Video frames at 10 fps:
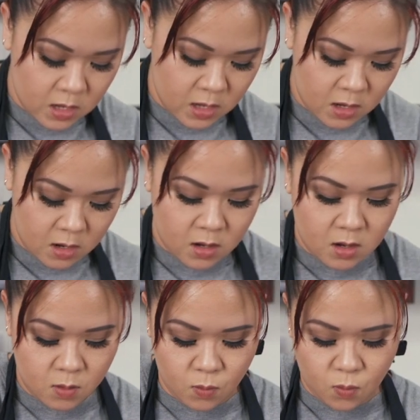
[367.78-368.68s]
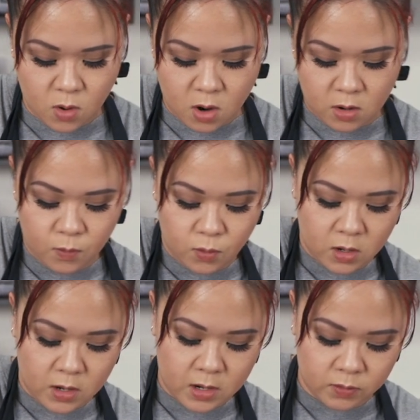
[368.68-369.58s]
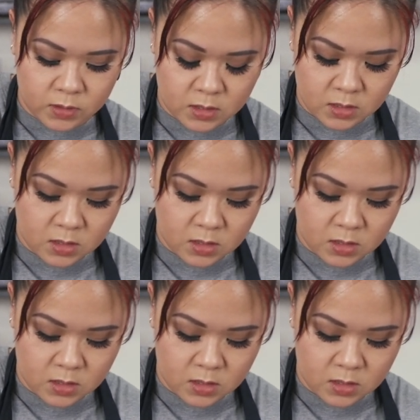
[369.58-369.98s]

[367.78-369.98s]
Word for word: a, an arm workout.